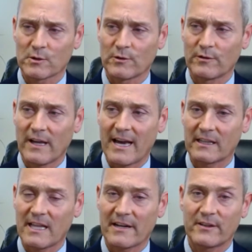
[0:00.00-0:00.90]
We've had a
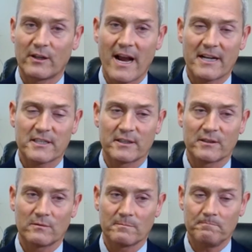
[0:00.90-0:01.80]
lot of
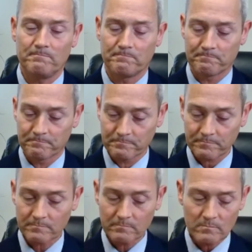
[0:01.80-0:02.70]
interaction
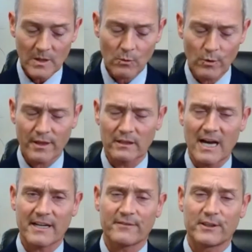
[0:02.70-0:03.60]
with a
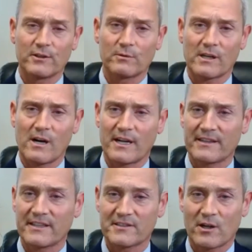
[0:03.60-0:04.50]
lot of you regarding
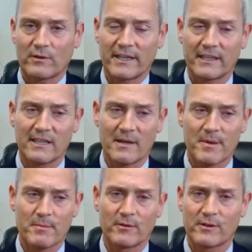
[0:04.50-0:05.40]
this already. A lot of
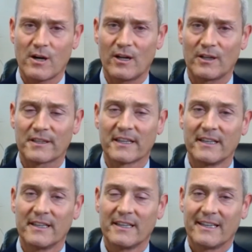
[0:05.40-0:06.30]
people have called
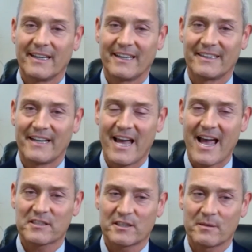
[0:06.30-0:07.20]
and
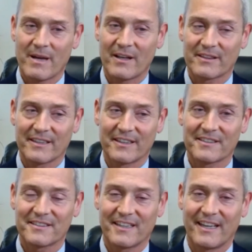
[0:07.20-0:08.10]
asked about this.